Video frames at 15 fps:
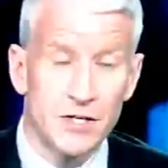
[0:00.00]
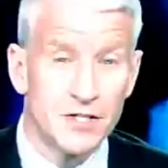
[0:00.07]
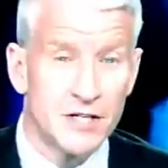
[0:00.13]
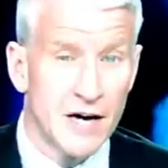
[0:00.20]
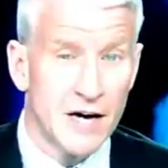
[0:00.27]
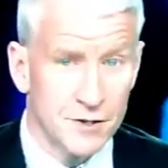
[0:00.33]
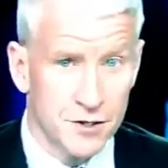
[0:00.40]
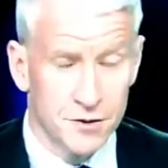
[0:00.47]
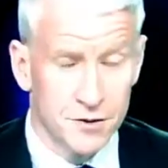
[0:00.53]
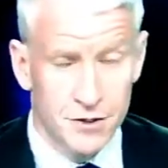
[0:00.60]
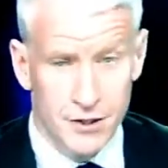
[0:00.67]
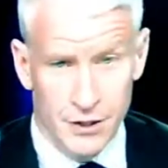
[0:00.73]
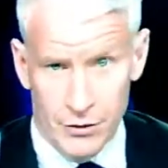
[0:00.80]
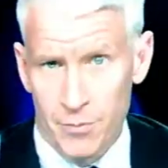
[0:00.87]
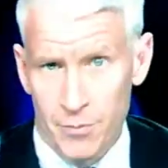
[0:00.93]
attacks
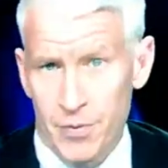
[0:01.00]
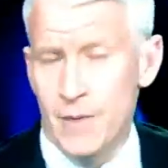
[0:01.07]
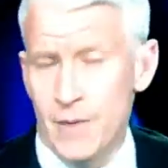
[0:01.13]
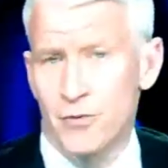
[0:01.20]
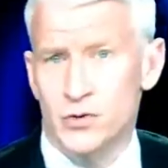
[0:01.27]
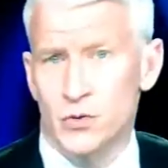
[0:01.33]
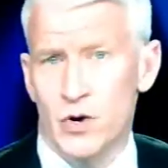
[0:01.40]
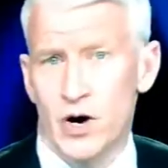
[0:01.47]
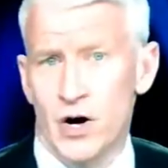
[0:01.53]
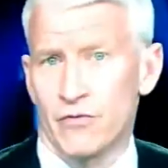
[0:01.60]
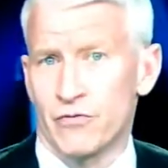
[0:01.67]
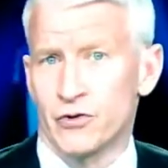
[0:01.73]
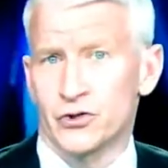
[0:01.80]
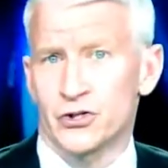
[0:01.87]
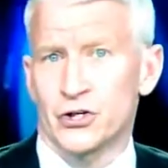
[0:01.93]
continued on paper as well,
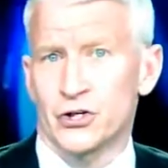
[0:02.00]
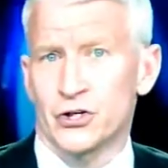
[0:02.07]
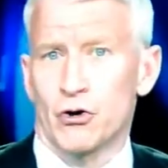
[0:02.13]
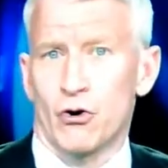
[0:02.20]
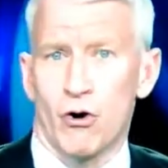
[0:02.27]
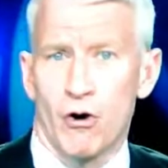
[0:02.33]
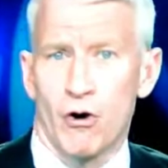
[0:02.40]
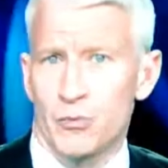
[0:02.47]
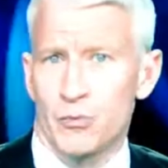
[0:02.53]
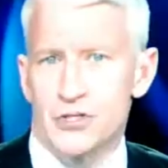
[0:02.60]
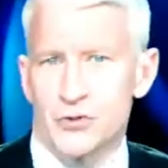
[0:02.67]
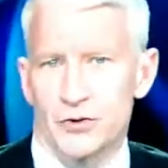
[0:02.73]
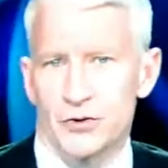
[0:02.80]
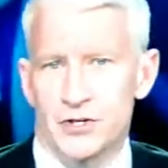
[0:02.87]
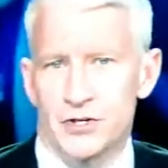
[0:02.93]
virtually all the press
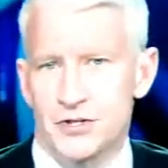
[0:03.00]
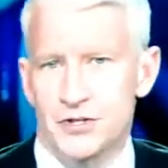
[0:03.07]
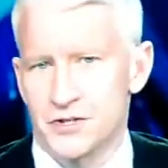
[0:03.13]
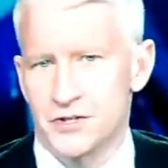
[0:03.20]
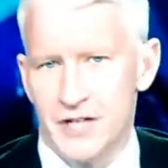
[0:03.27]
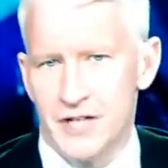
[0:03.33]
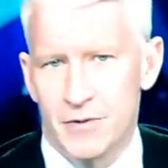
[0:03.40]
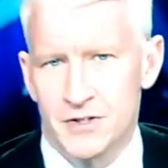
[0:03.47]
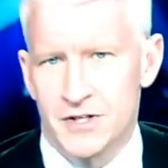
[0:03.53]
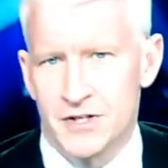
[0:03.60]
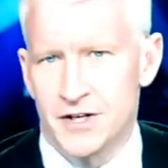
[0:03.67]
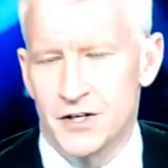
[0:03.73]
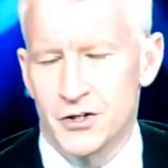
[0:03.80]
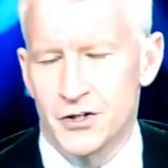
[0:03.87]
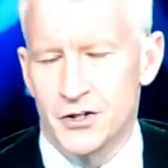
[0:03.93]
releases and statements they
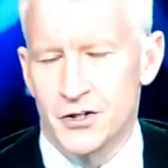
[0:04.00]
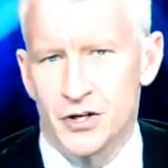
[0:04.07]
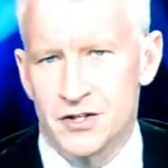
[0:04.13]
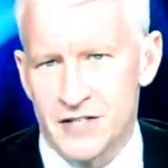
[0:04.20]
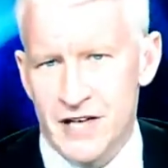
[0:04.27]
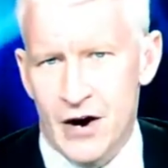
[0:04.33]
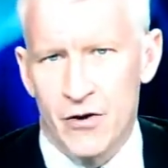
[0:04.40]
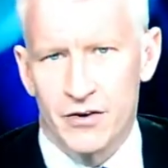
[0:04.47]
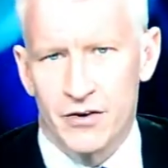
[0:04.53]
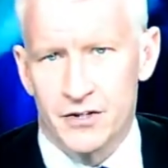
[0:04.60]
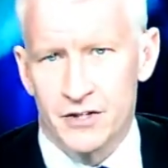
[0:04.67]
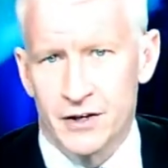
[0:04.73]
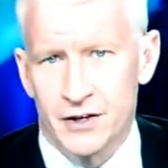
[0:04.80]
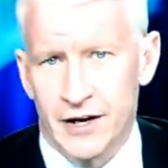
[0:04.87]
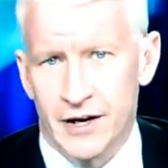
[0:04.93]
issued on Saturday and
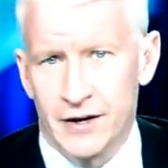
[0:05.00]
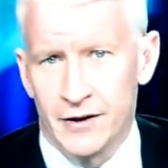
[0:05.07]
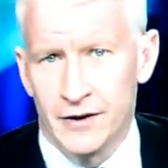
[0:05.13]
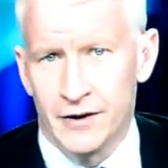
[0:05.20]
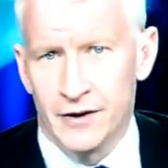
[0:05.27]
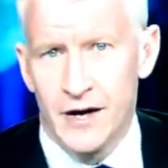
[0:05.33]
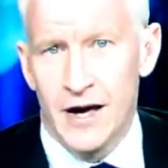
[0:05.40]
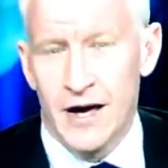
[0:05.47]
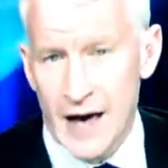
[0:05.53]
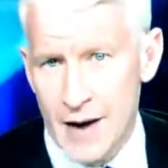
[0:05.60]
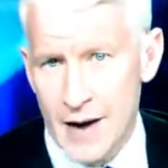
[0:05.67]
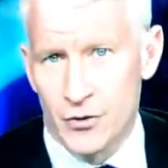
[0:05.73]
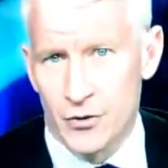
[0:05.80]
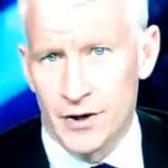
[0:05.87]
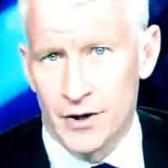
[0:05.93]
Sunday hammered
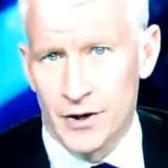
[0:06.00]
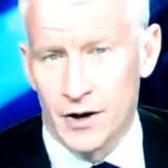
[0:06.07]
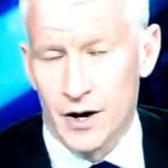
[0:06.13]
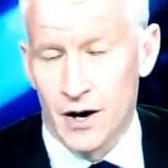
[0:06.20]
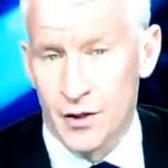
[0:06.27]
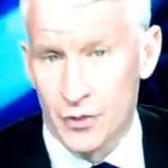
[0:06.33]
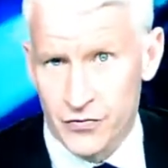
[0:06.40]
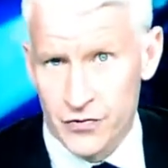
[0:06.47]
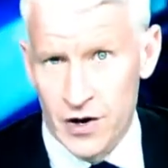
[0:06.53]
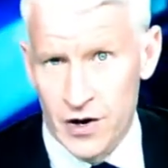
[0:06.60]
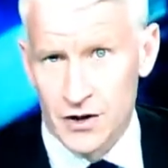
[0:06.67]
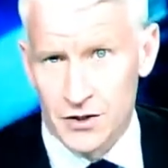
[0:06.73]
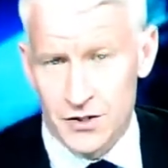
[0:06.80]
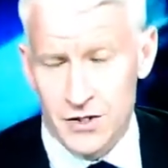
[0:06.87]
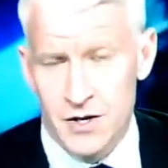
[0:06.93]
Romney on those
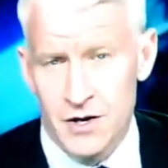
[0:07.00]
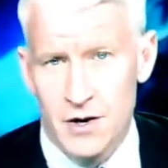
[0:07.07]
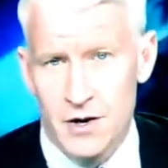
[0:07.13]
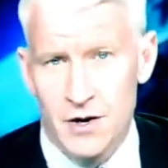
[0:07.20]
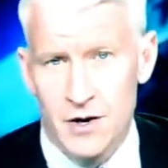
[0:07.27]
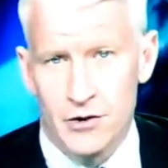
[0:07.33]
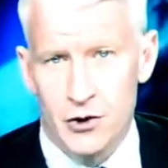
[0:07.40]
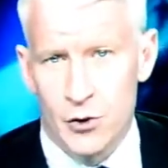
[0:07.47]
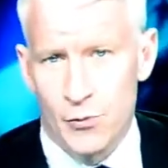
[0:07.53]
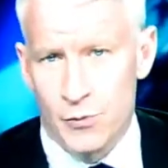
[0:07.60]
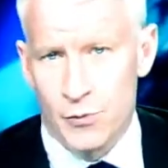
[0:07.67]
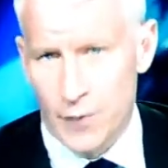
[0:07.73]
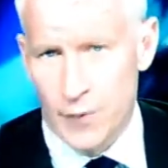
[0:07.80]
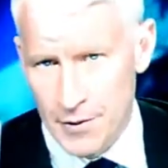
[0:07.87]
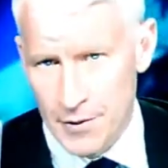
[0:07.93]
fronts. The
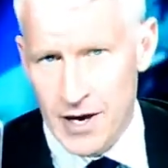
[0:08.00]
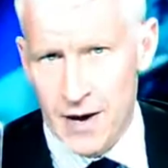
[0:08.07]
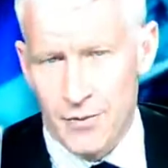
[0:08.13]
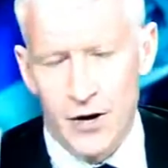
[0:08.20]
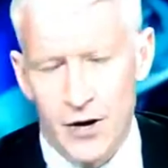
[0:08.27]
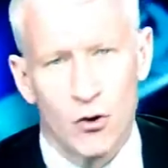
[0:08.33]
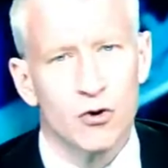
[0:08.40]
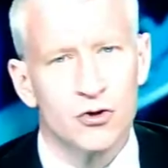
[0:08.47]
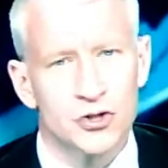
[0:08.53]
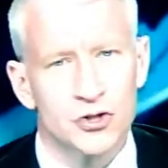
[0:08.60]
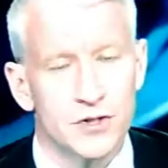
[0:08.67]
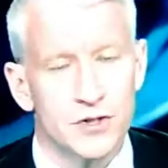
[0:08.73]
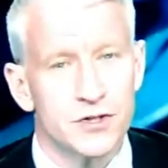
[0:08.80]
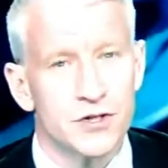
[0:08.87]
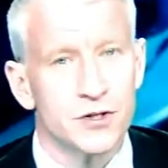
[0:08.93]
Obama campaign also
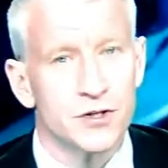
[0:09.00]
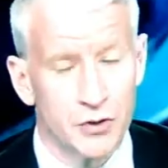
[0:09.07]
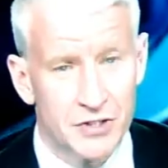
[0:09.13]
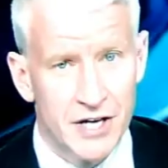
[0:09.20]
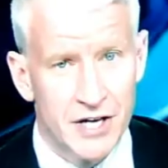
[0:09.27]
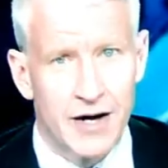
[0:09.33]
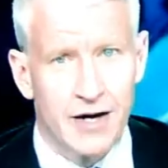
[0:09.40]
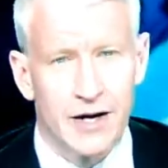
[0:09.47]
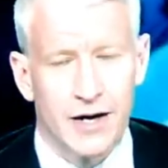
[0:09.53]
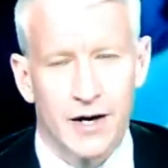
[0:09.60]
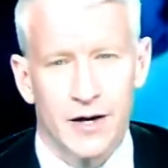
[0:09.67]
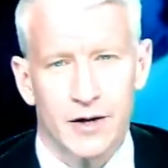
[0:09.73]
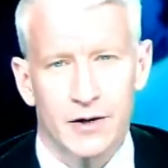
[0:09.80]
released a new attack ad.